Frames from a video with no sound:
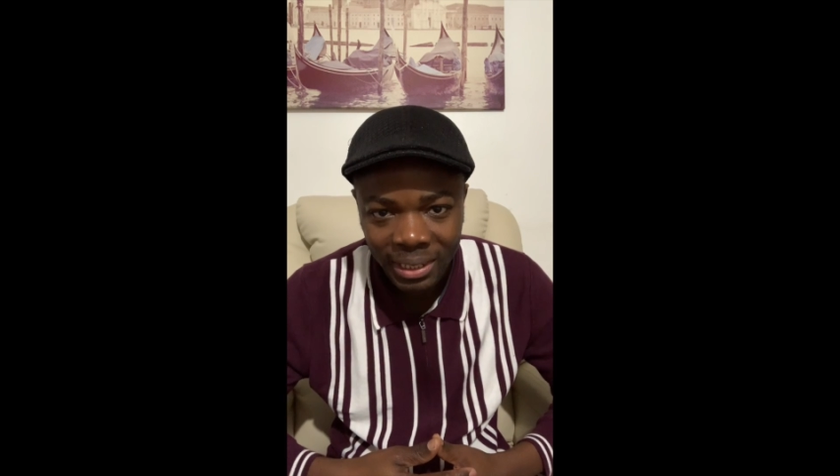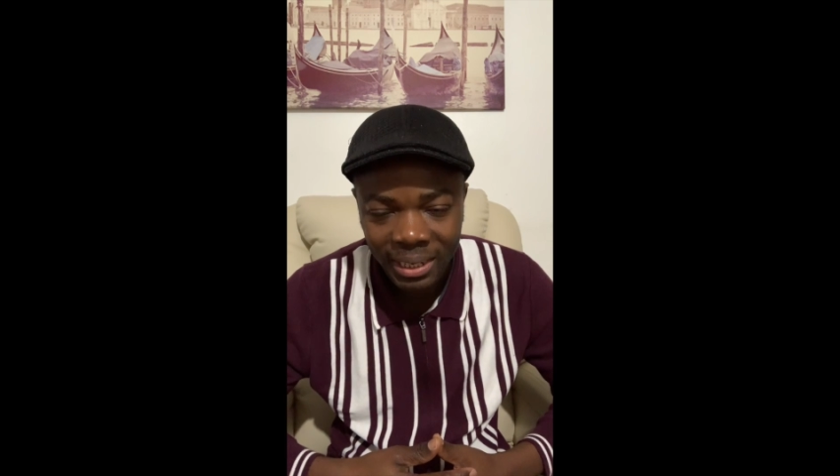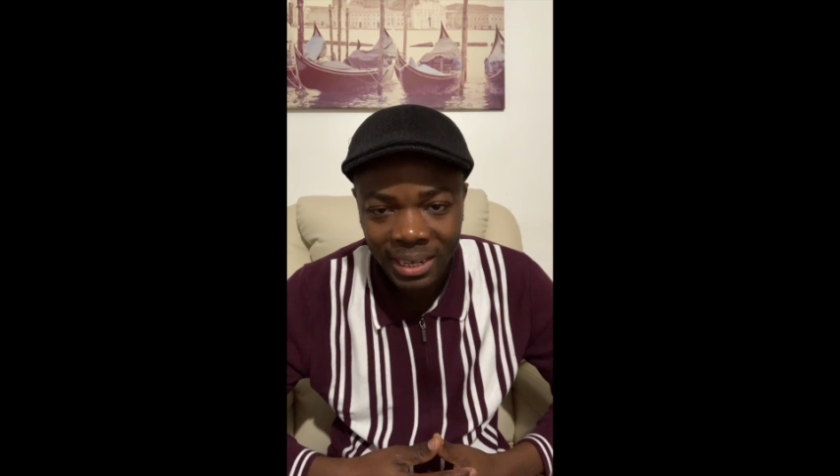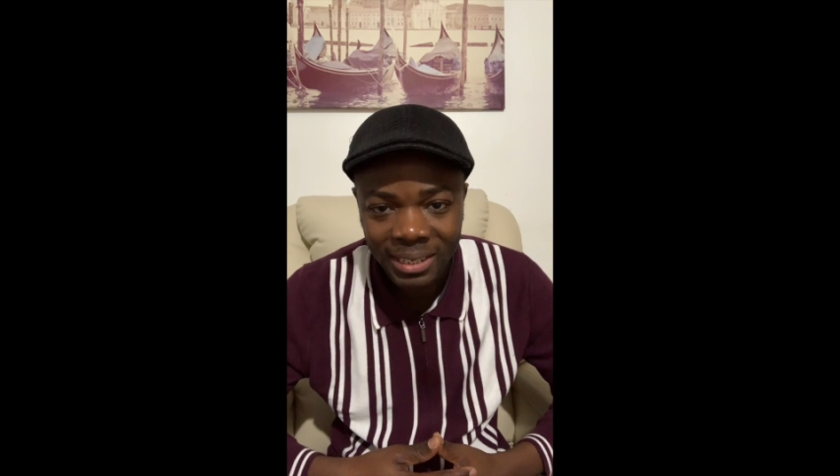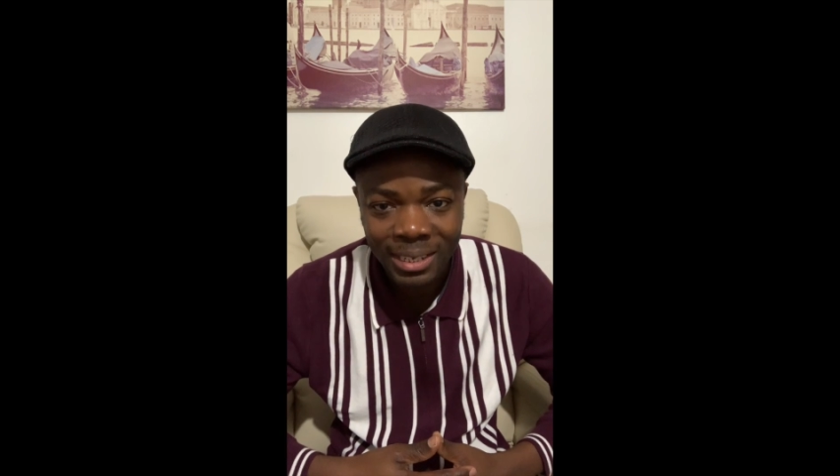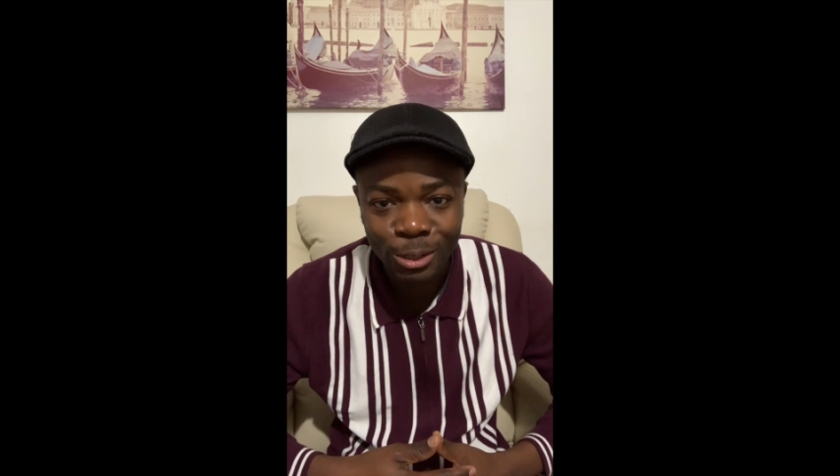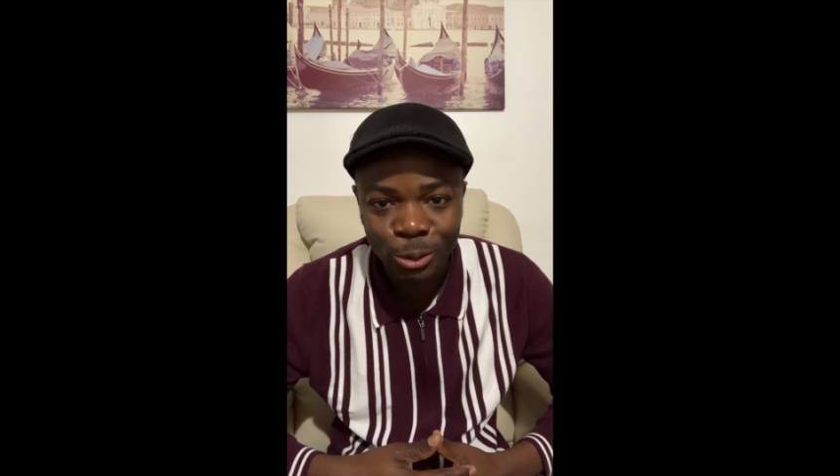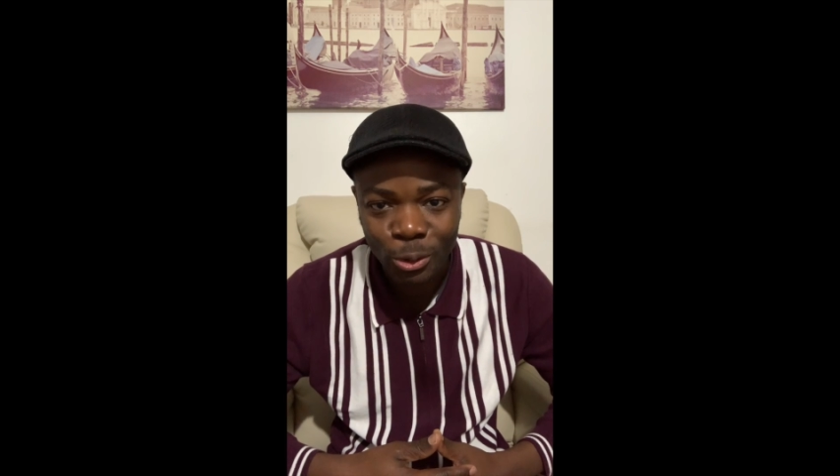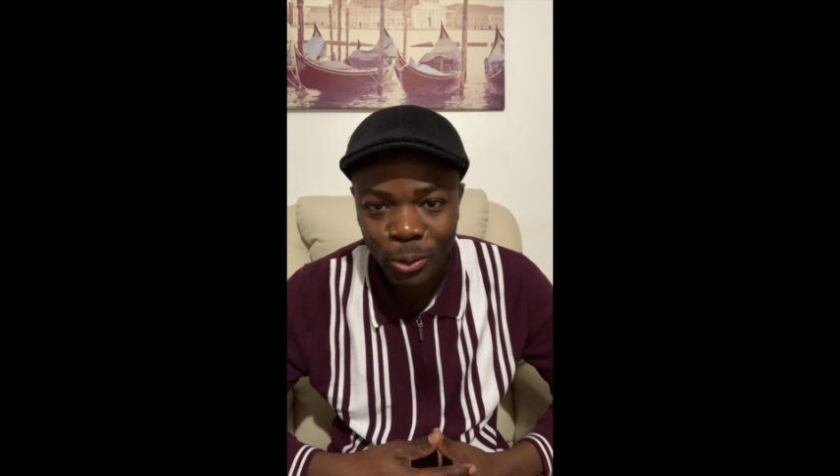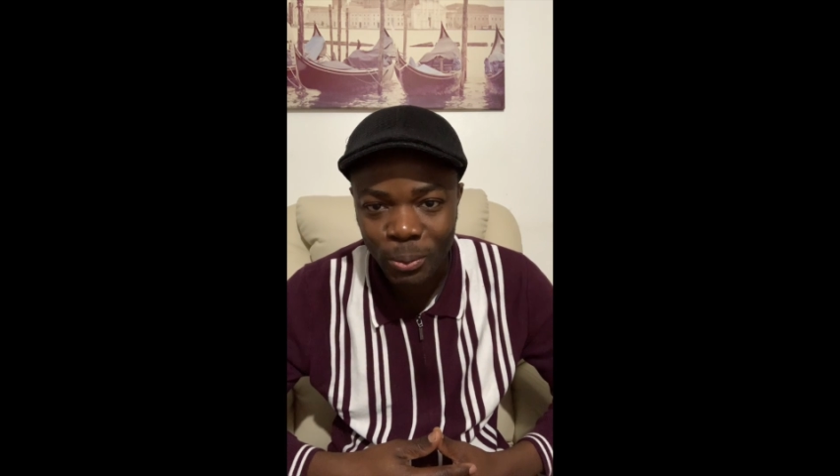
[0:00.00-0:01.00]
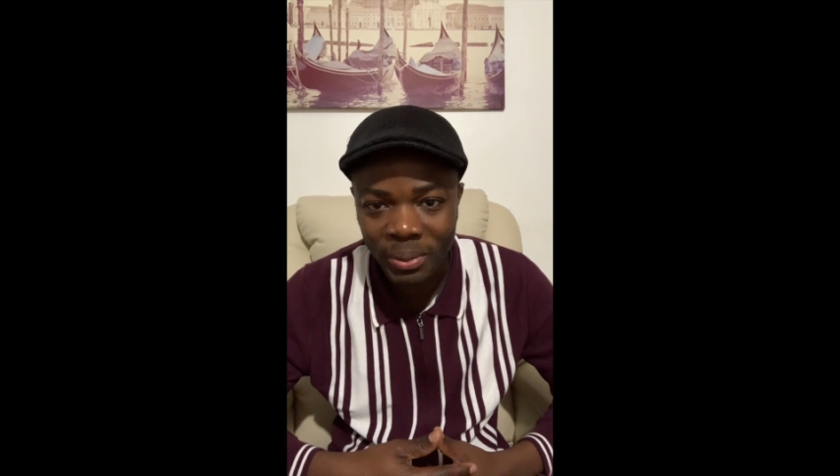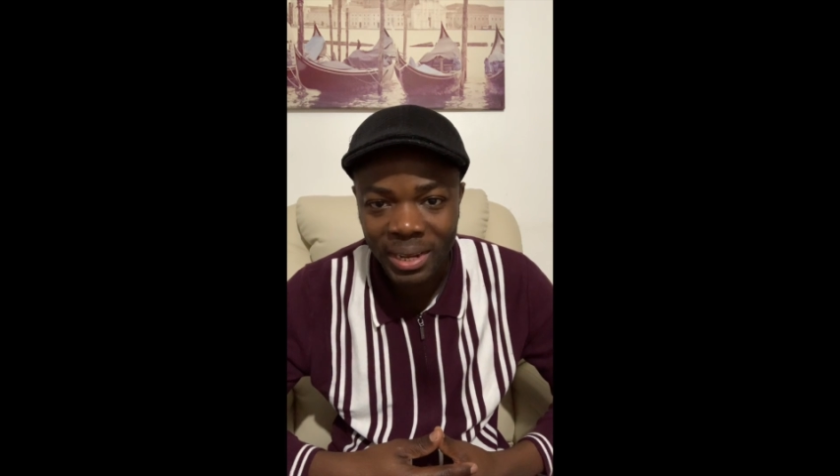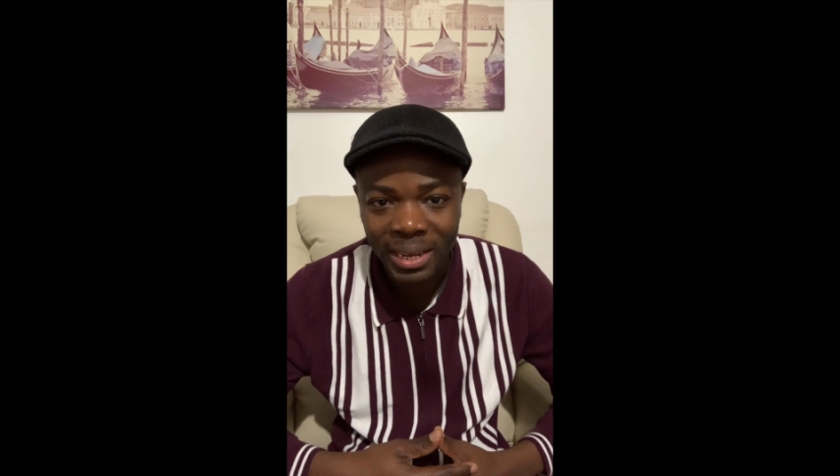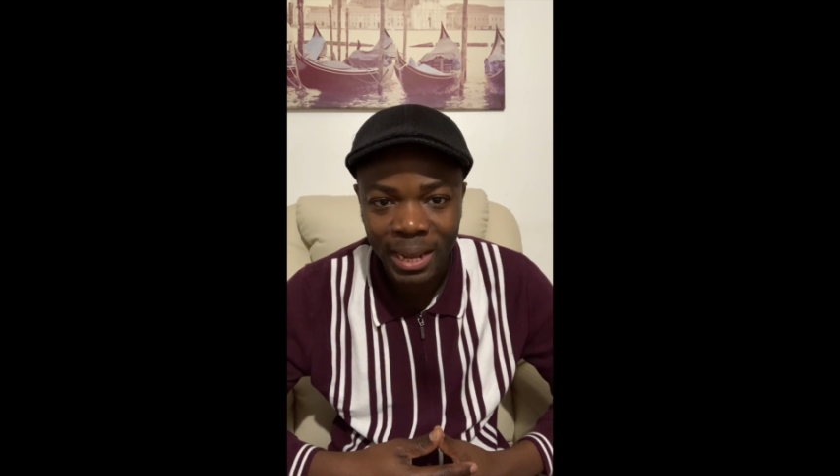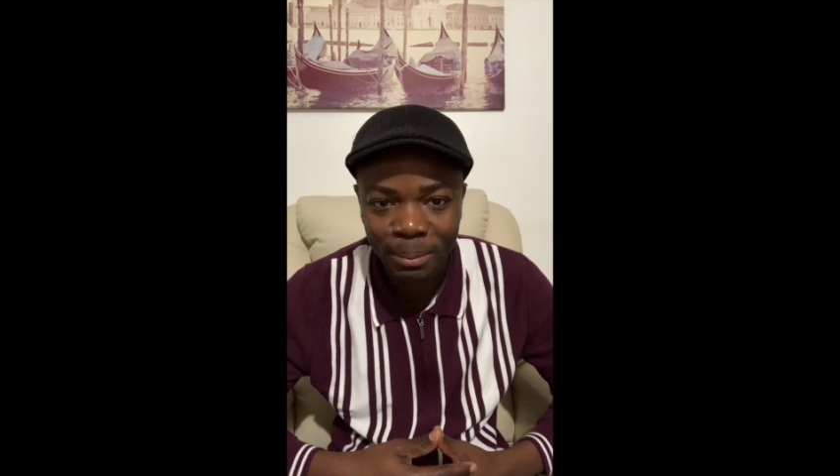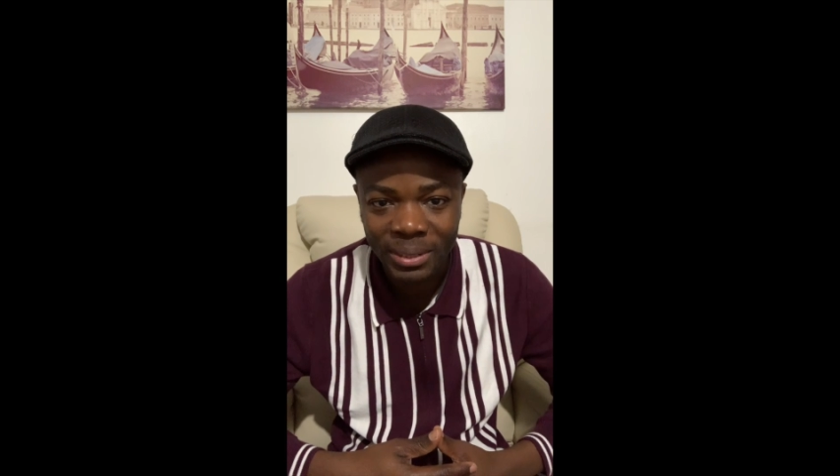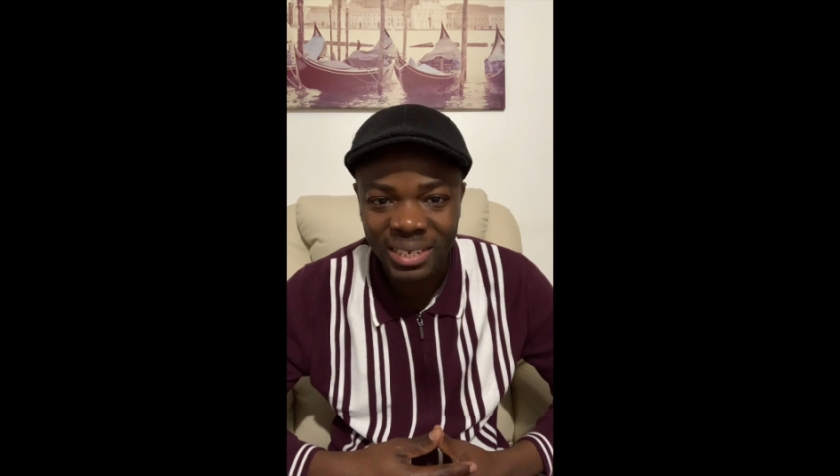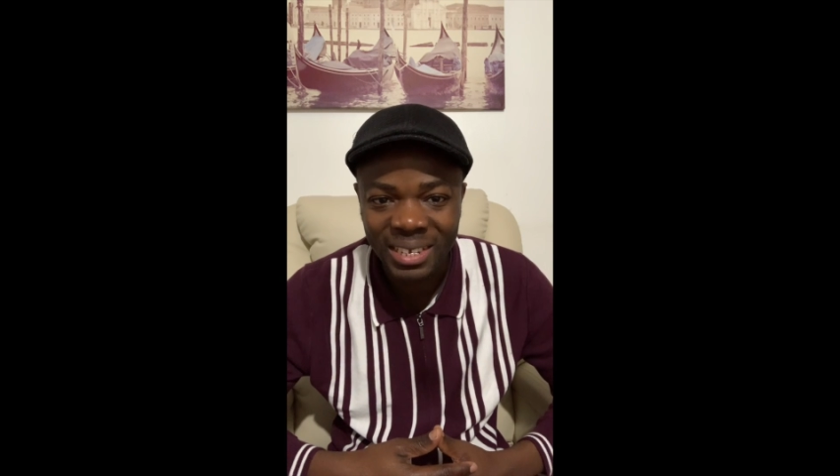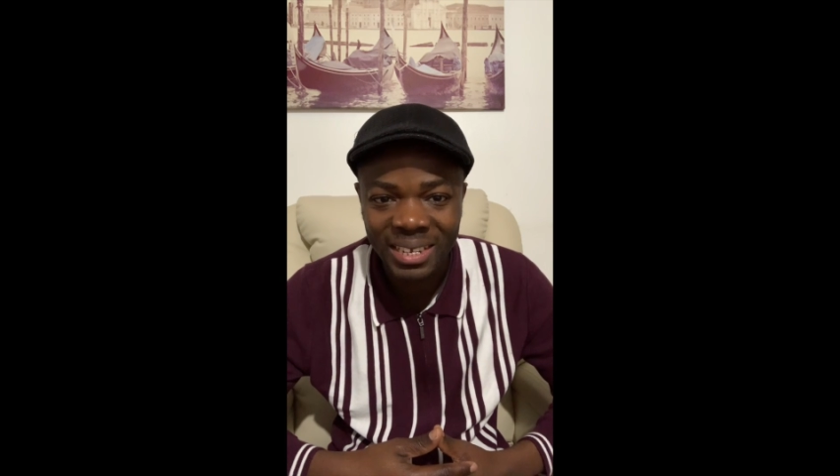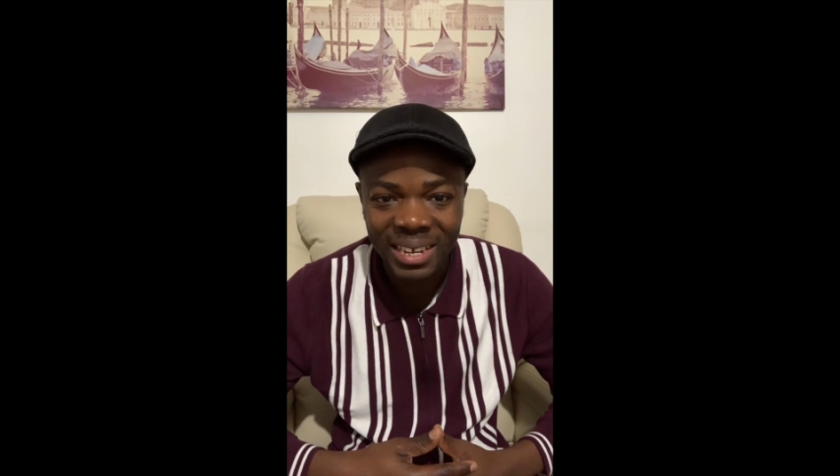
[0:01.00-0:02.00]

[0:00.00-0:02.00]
The Dead Sea Scroll being kept